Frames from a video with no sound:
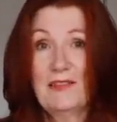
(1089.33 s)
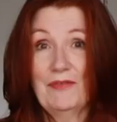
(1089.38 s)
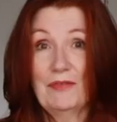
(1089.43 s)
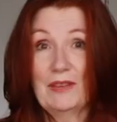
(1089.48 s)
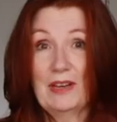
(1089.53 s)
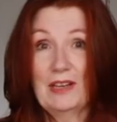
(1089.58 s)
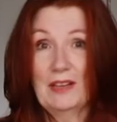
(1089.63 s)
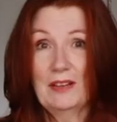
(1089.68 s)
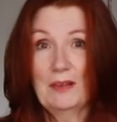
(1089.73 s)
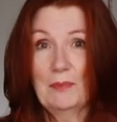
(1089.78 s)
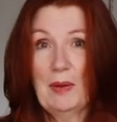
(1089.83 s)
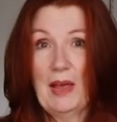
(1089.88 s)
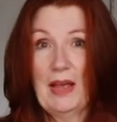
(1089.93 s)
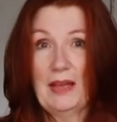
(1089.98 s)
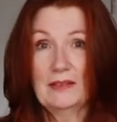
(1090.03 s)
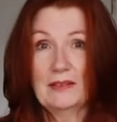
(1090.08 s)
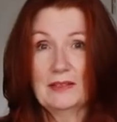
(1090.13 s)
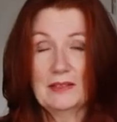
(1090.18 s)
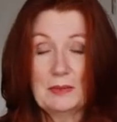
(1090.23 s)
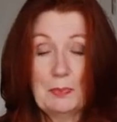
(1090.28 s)
for any other
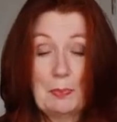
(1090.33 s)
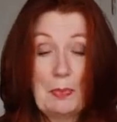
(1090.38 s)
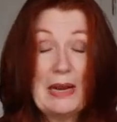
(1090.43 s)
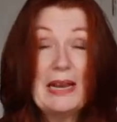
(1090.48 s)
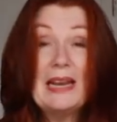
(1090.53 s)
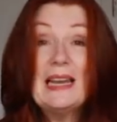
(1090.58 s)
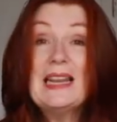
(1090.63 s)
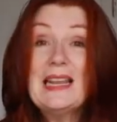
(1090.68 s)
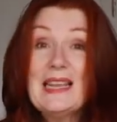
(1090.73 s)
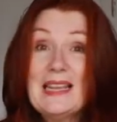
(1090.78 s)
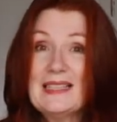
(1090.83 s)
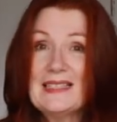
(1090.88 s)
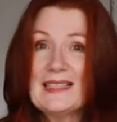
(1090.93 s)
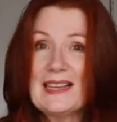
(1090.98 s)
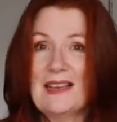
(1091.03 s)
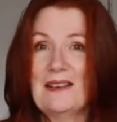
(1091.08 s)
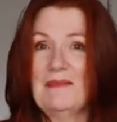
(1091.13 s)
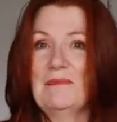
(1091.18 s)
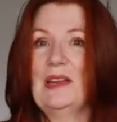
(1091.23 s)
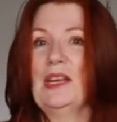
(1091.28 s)
patterns, please
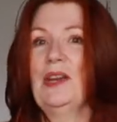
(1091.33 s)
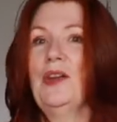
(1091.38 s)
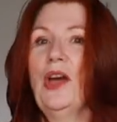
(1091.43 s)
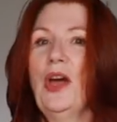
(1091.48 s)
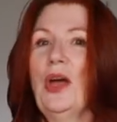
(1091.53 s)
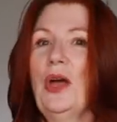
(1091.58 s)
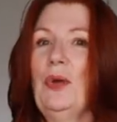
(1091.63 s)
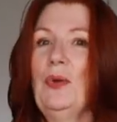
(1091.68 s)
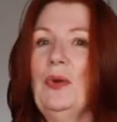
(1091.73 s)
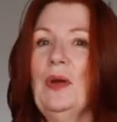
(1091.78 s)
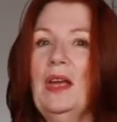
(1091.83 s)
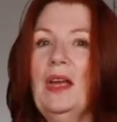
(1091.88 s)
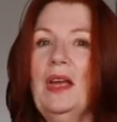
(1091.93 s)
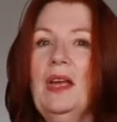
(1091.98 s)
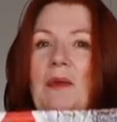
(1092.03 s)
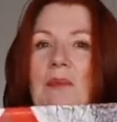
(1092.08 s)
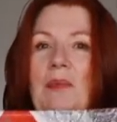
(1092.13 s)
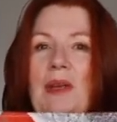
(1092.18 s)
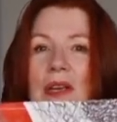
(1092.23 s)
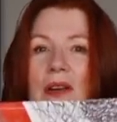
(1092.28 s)
let me know,
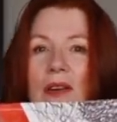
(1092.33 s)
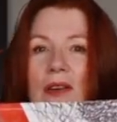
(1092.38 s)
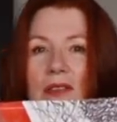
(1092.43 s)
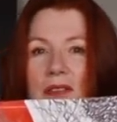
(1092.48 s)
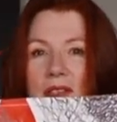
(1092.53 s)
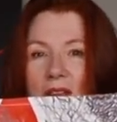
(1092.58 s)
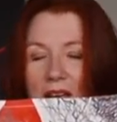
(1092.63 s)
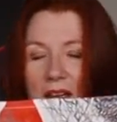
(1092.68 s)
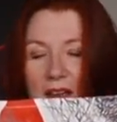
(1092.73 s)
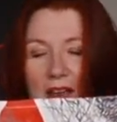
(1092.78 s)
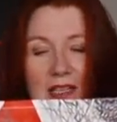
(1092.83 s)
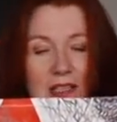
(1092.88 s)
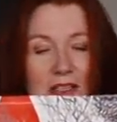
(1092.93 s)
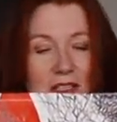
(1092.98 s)
because I